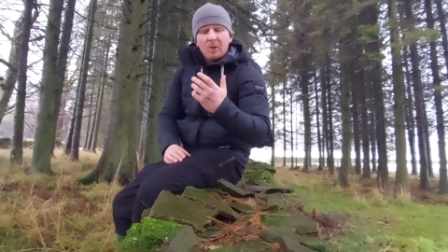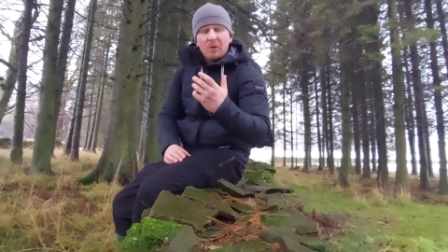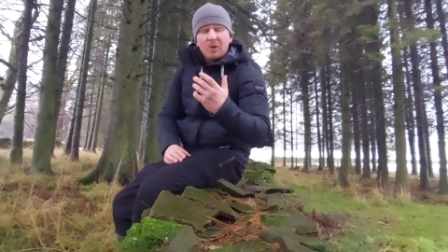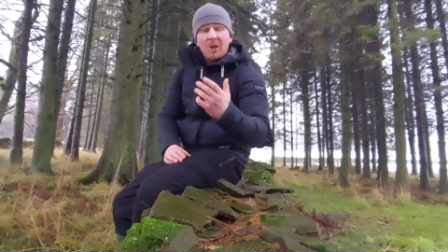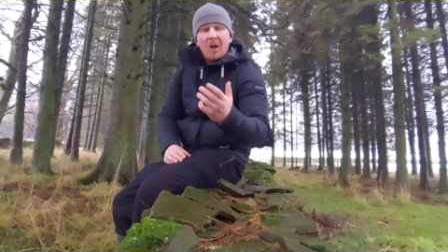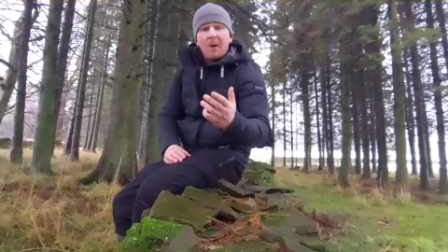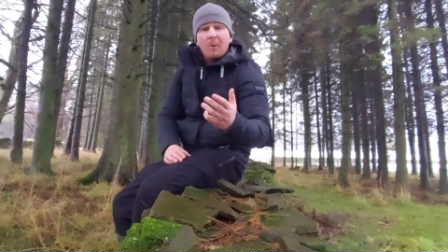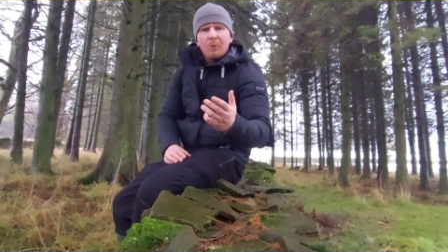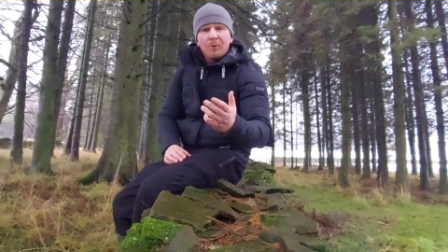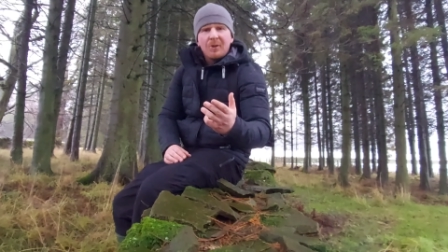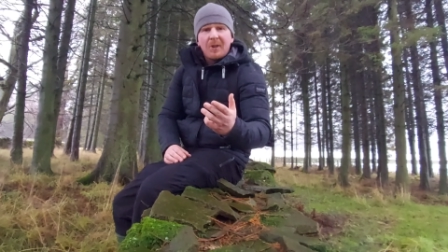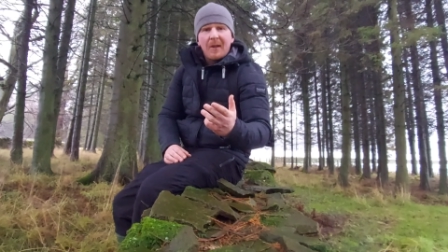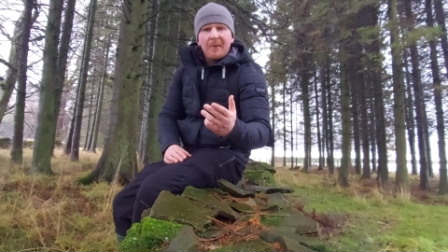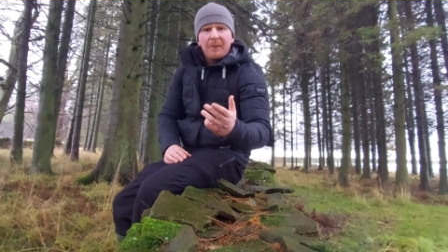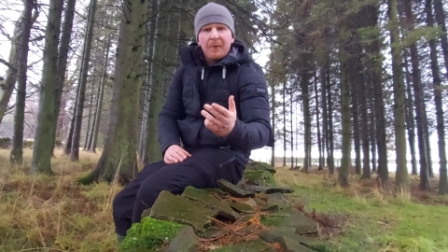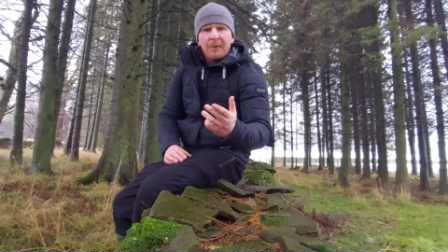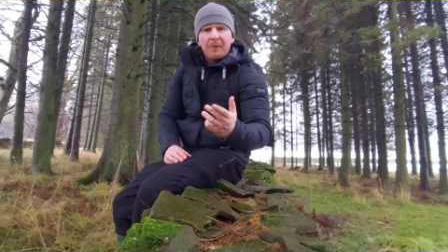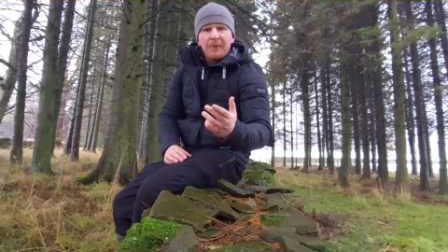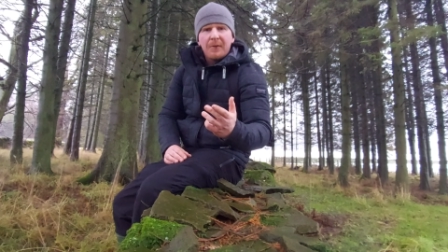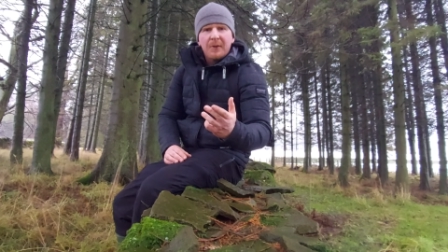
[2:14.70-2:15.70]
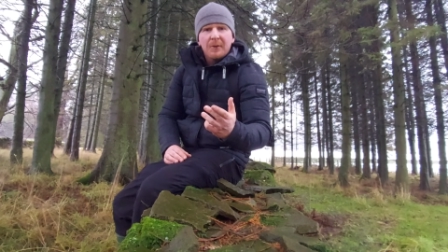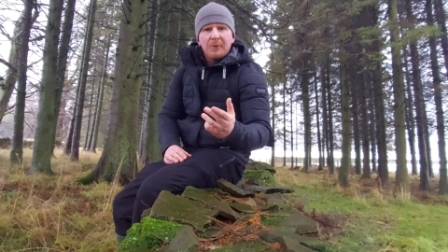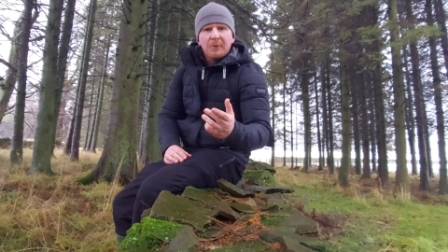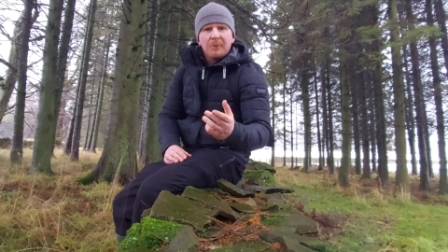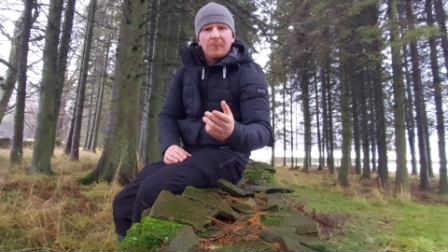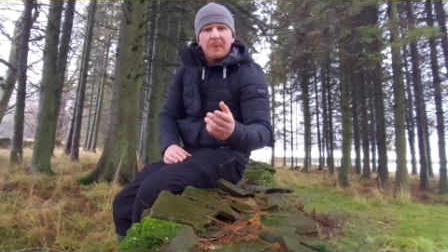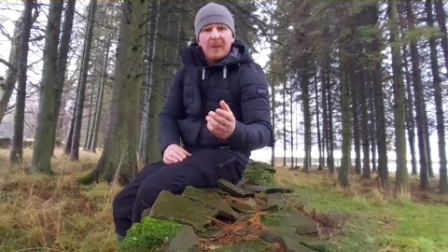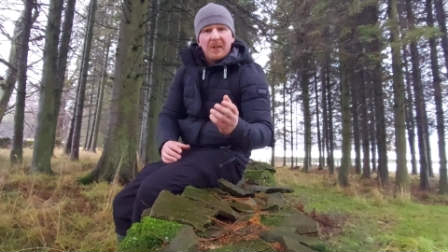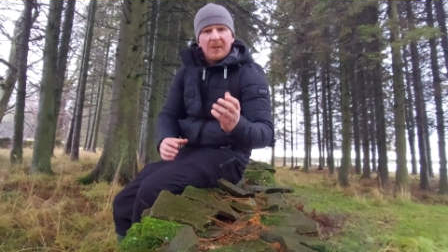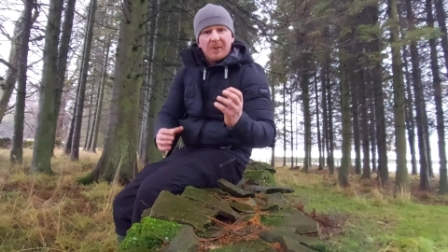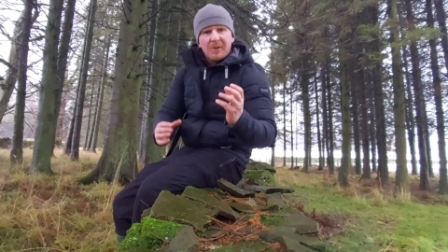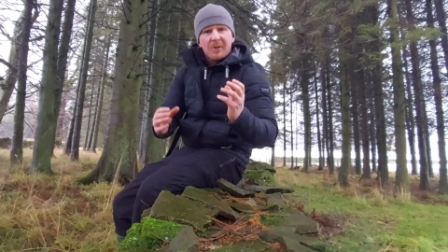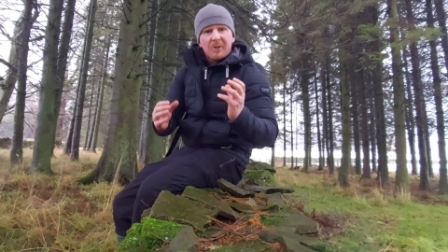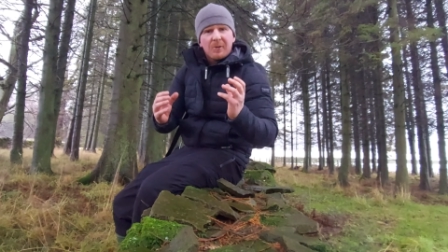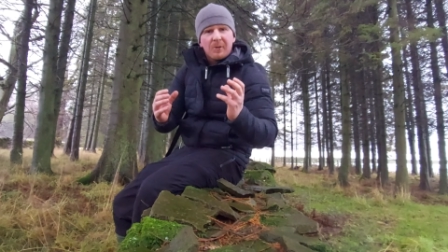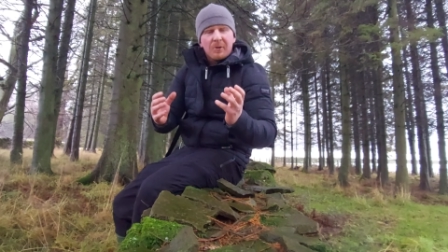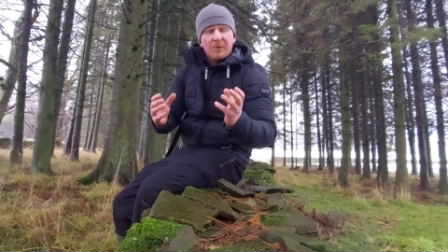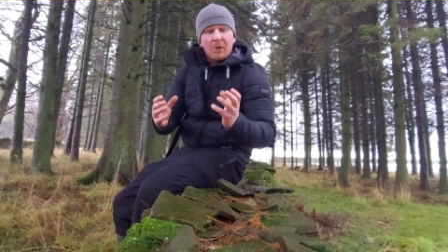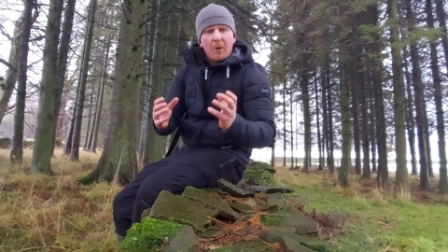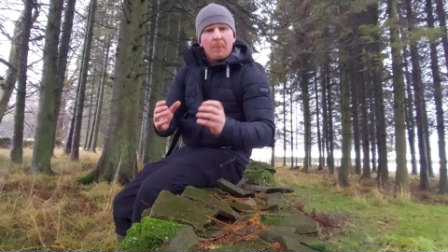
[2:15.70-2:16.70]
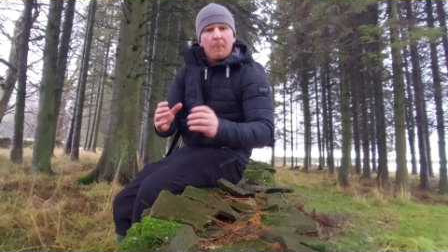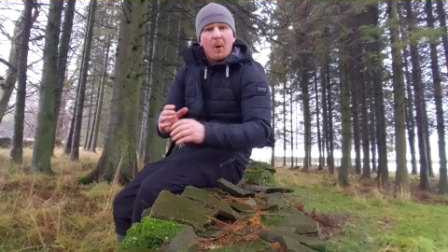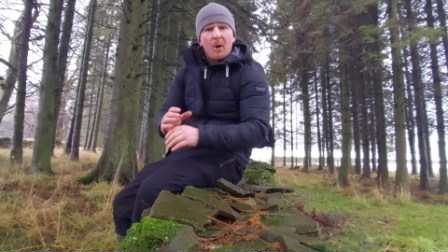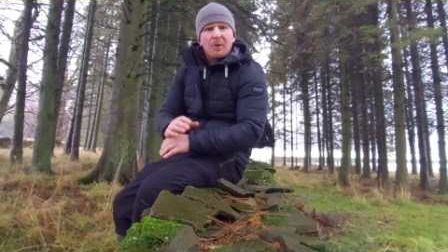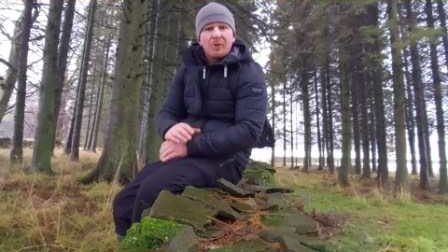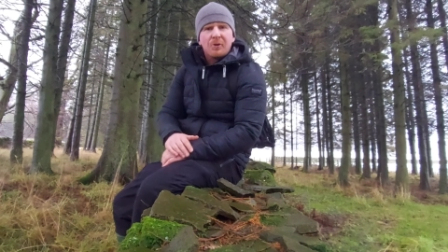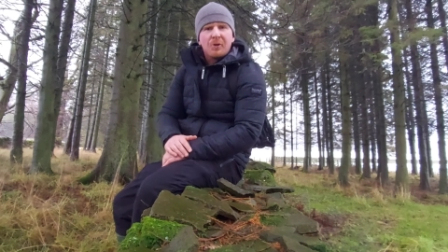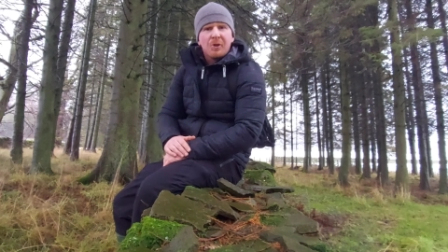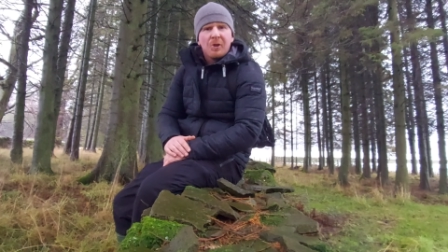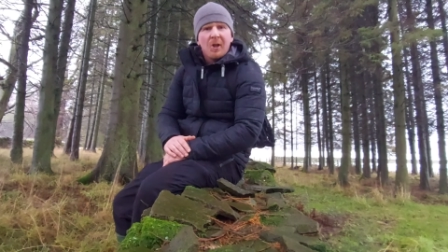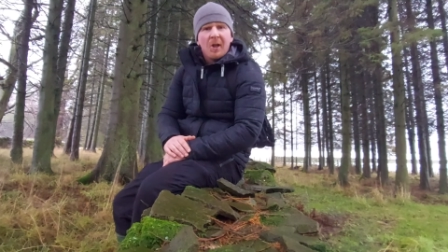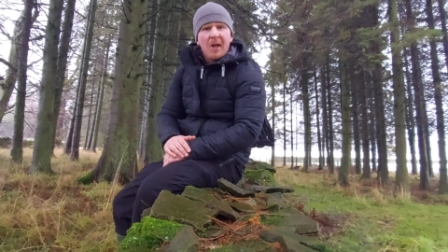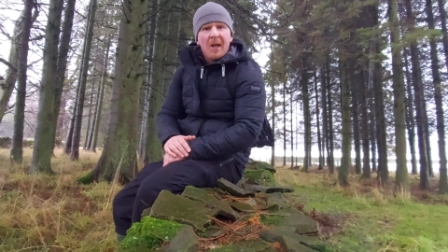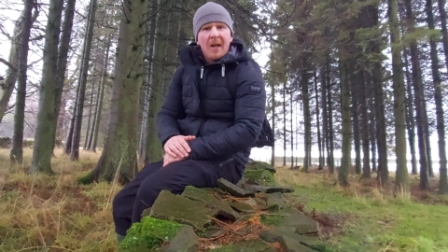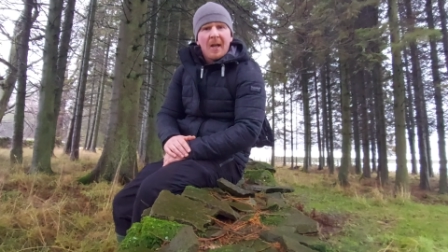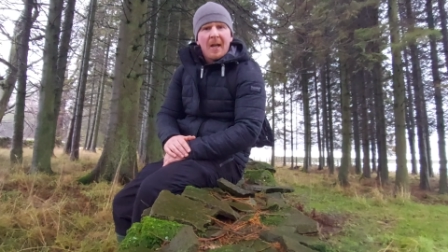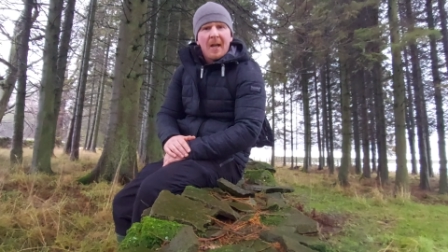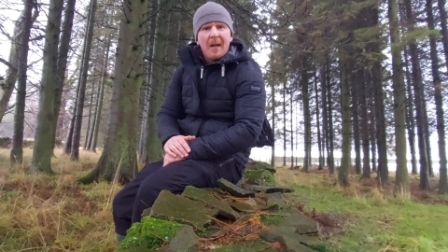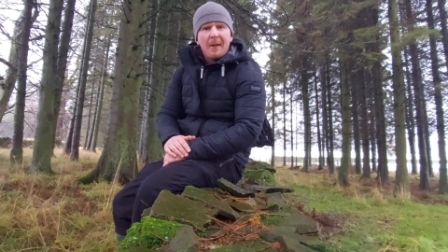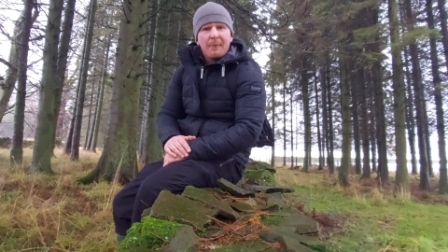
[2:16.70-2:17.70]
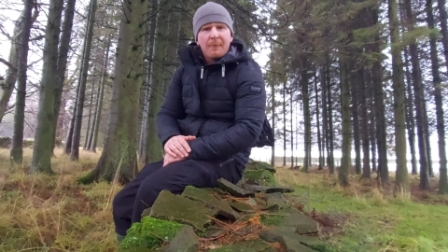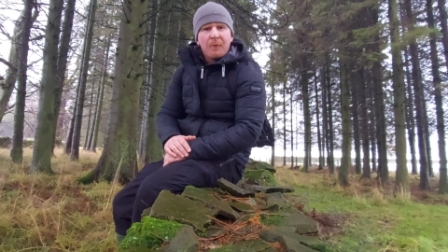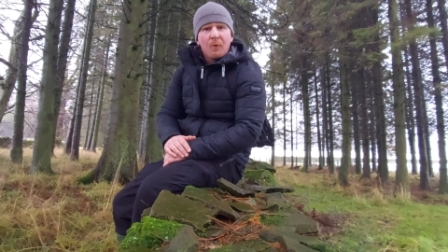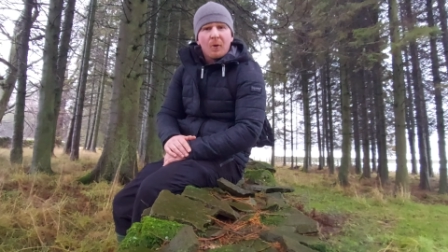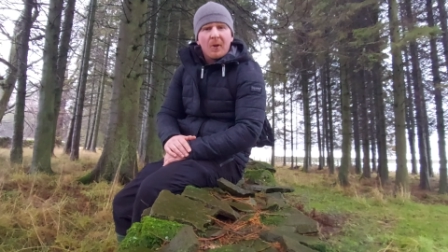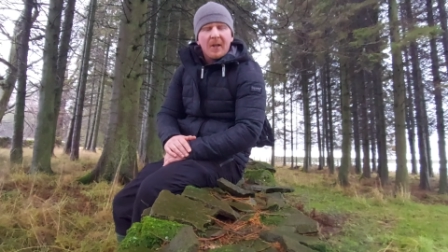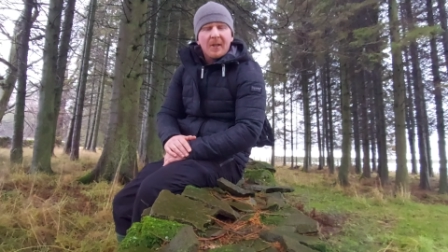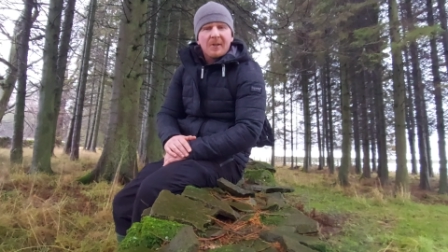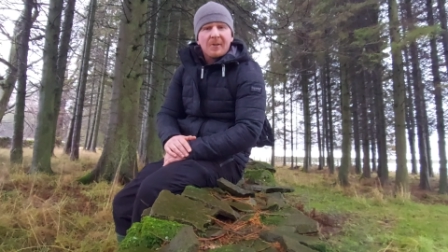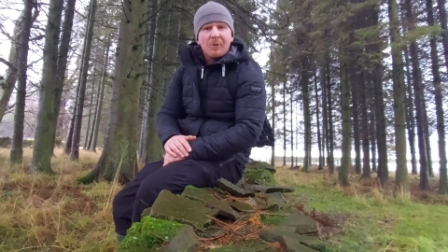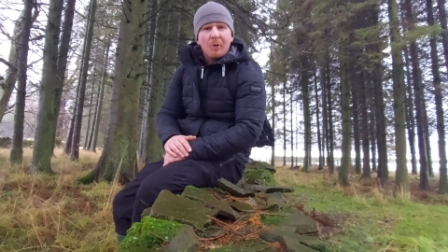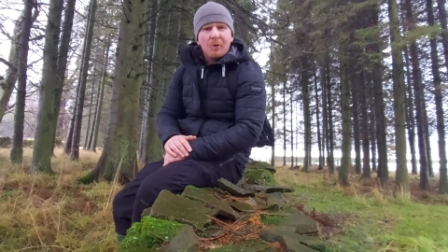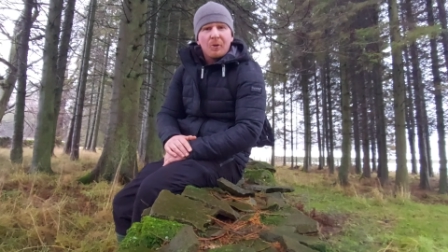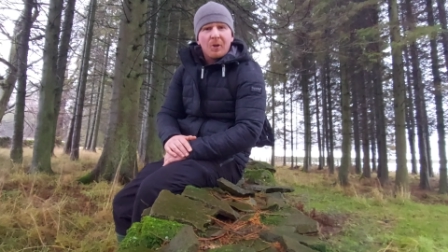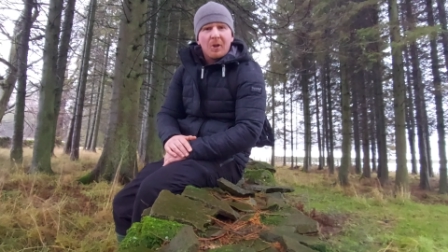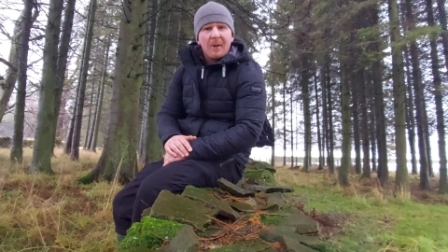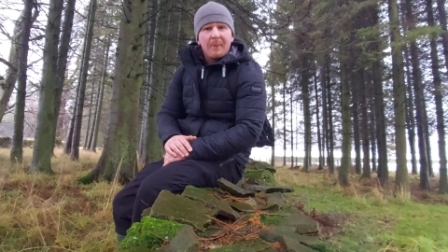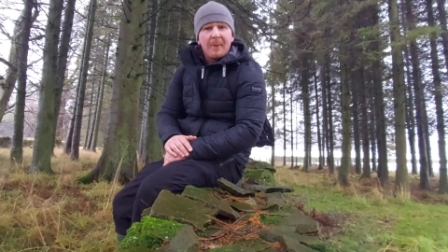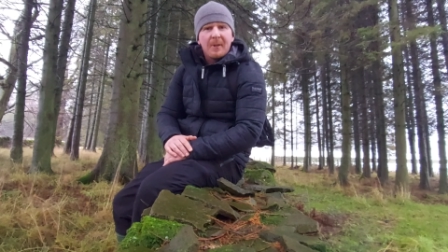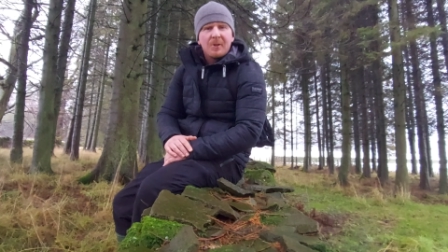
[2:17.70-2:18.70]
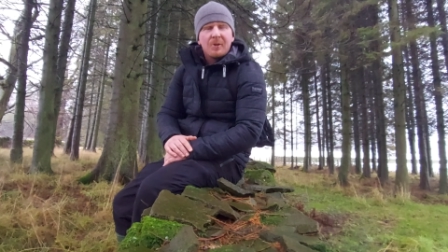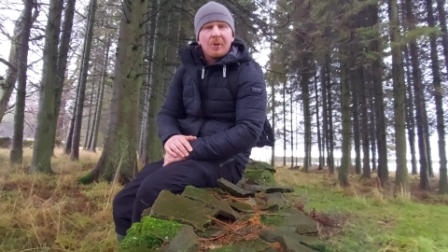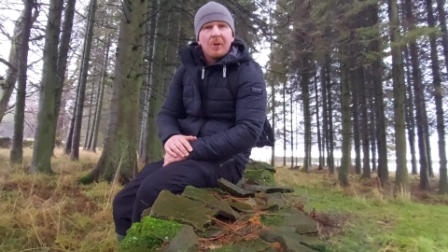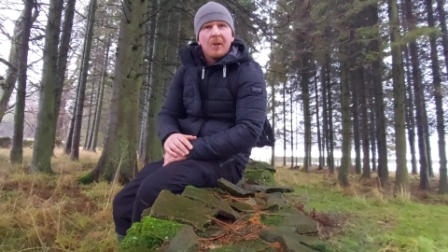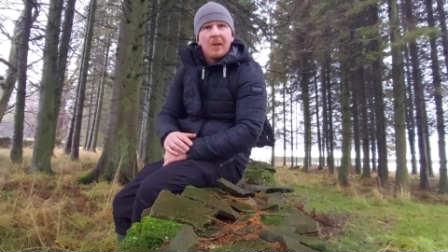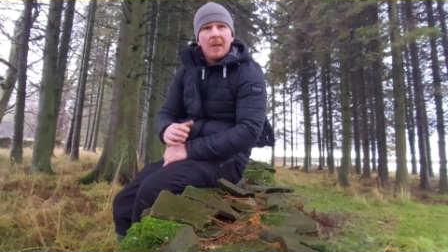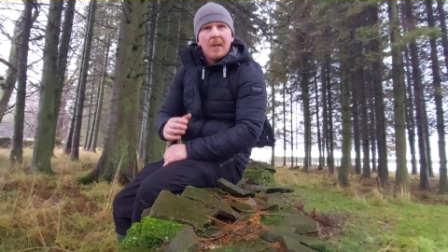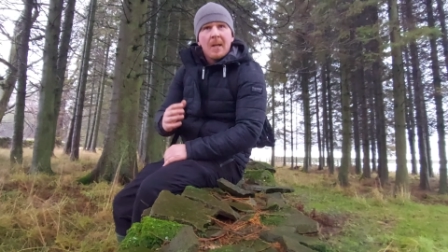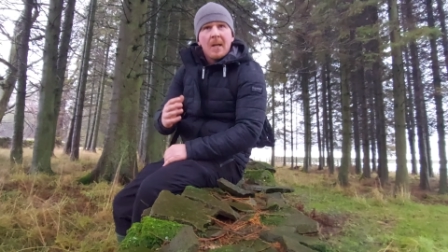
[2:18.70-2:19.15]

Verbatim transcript: Shallow depth of field means there's not much in focus on your image